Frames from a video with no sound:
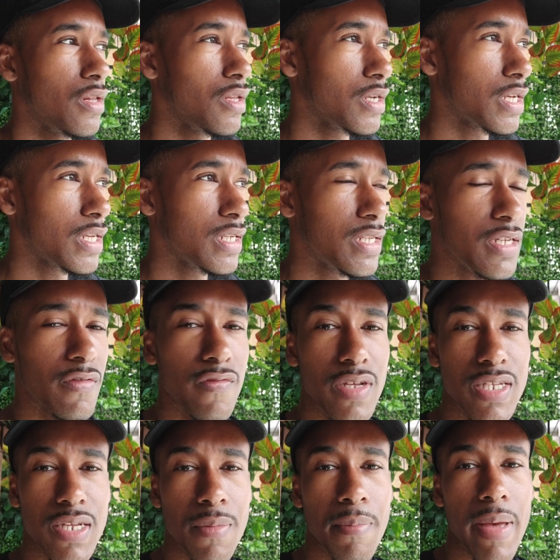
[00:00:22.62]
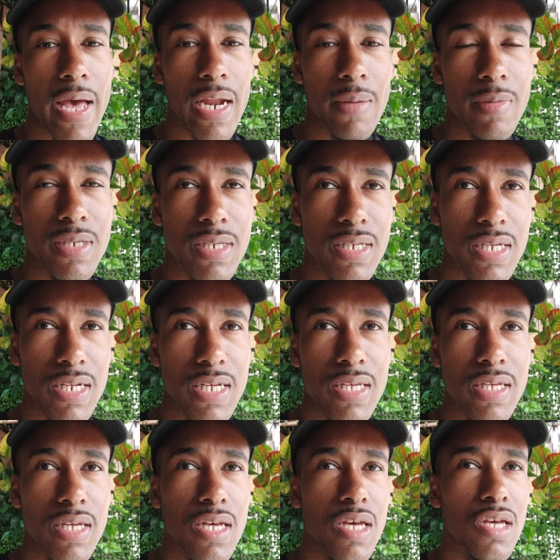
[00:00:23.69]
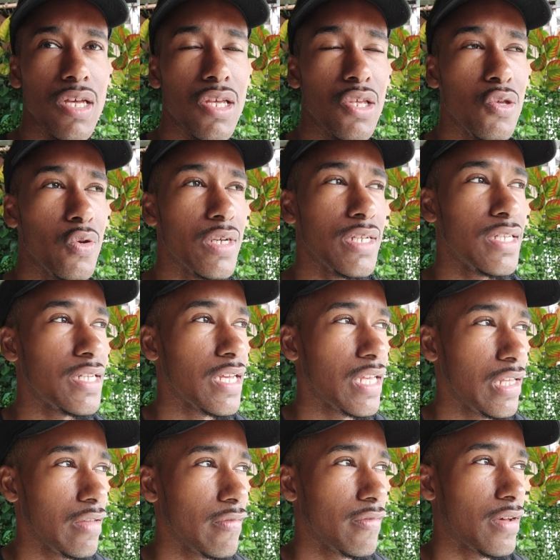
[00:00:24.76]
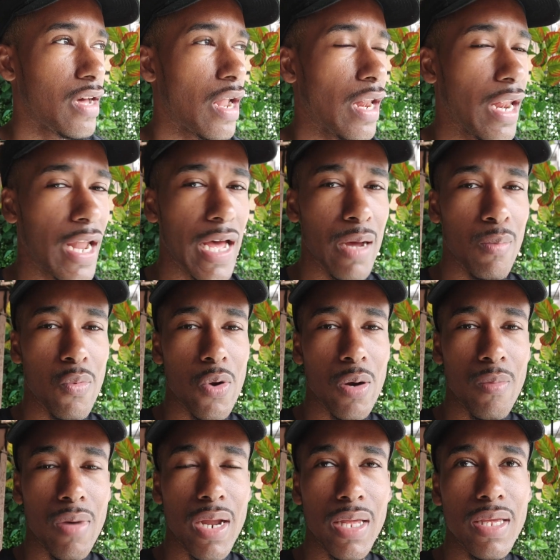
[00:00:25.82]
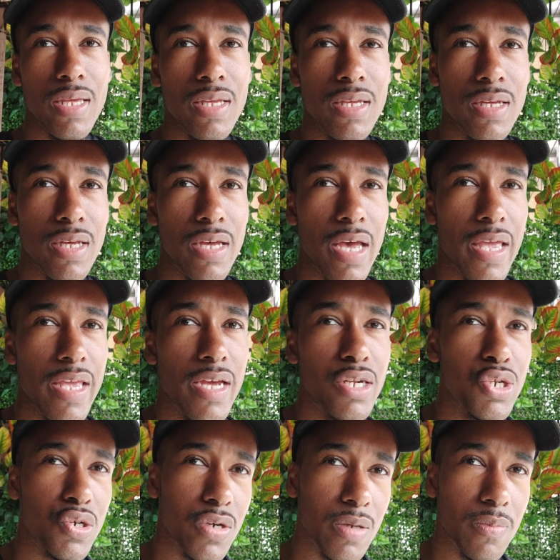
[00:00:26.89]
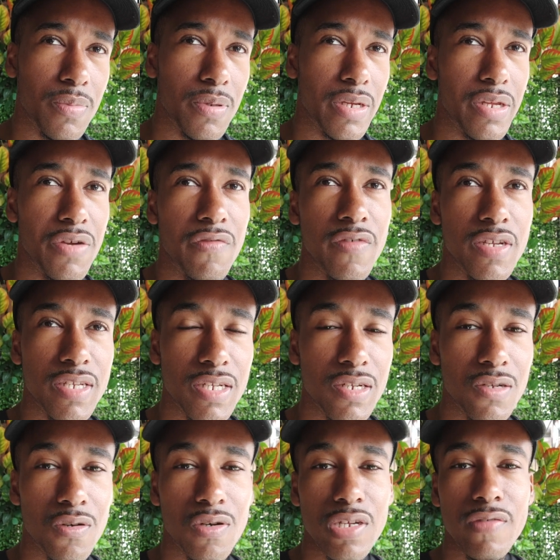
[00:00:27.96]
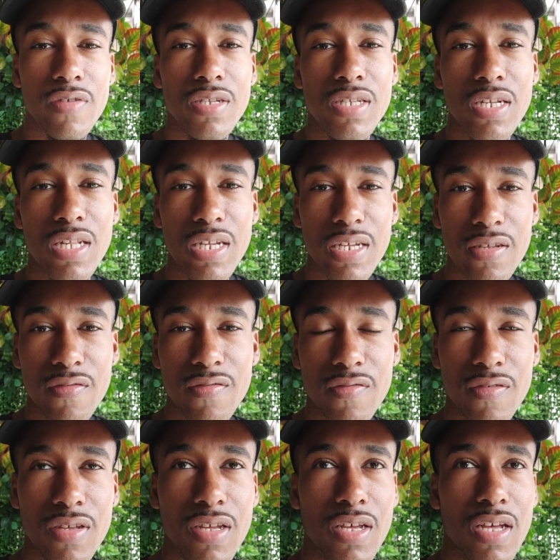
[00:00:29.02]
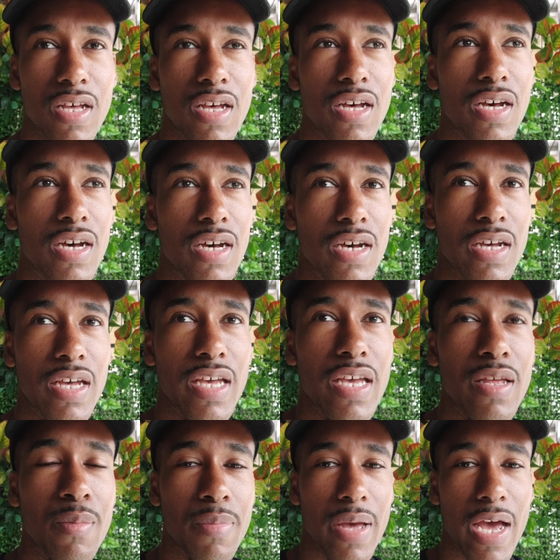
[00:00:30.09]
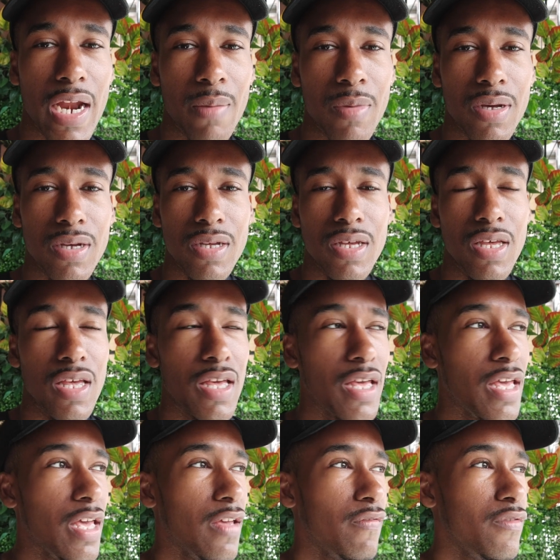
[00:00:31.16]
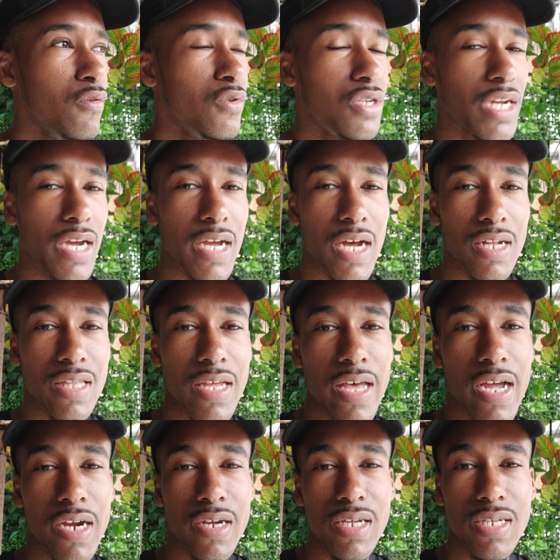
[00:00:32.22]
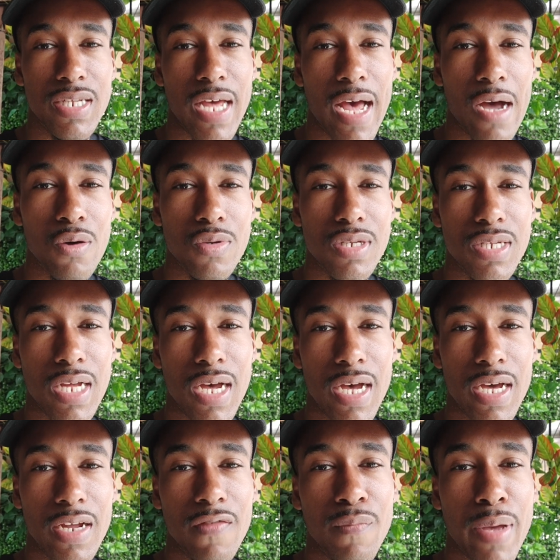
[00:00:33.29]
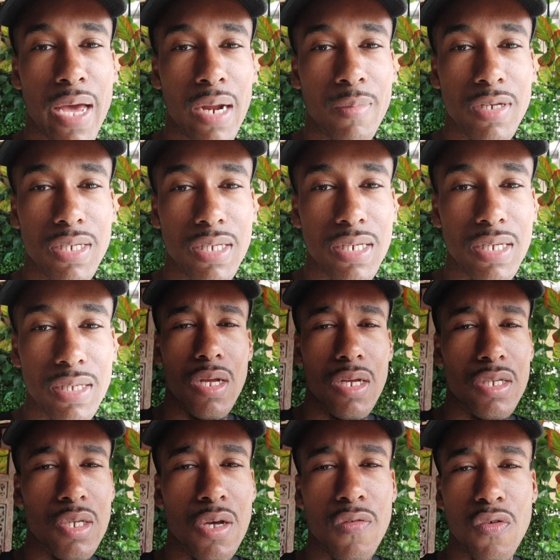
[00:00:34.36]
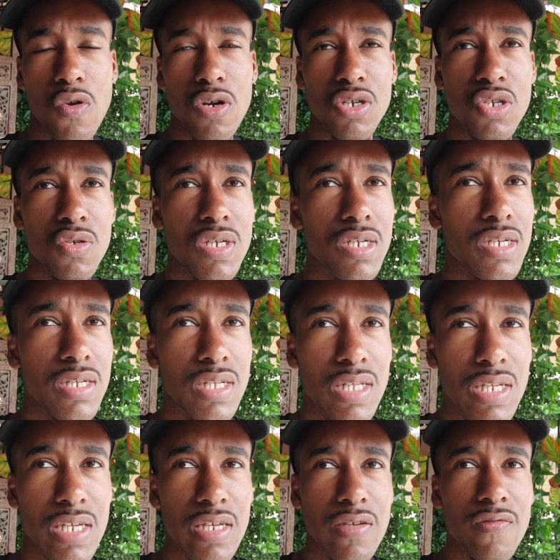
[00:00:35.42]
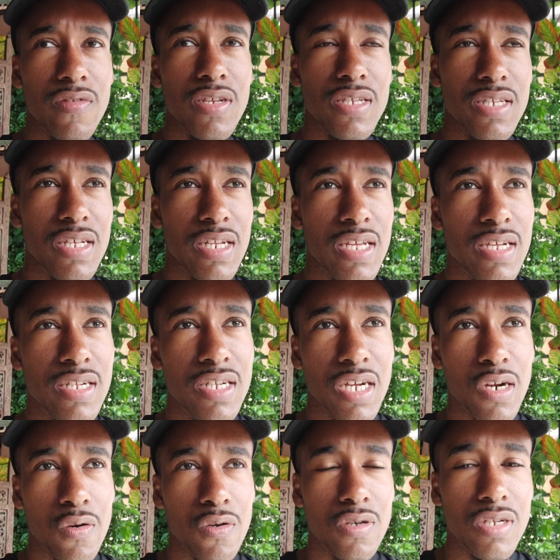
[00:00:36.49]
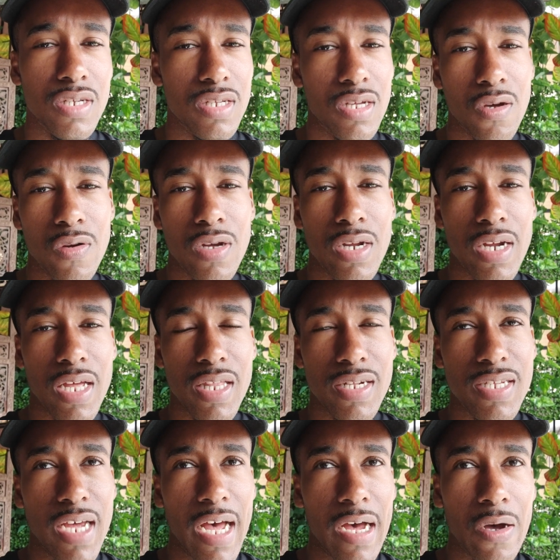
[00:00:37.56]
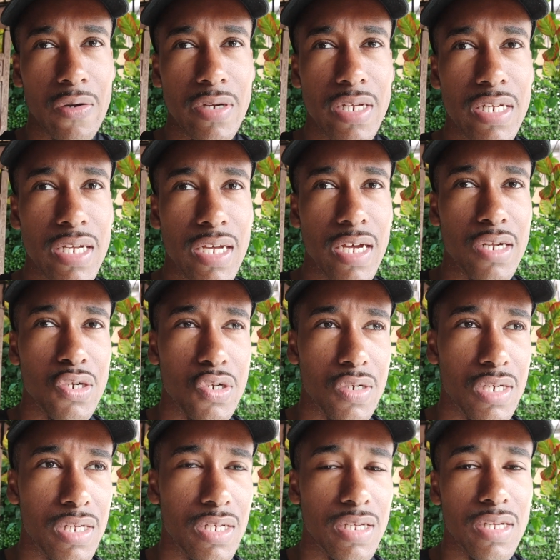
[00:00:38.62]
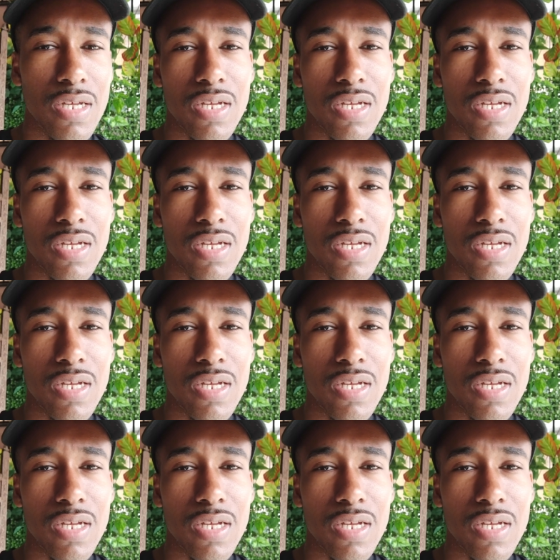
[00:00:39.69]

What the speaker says: looking to visit Panama City, you can save a lot more money in your trip and your visit, or even to live in Panama, if you check out the areas outside of Panama City. So of course you could just leave the city in general and just go to another town in the country.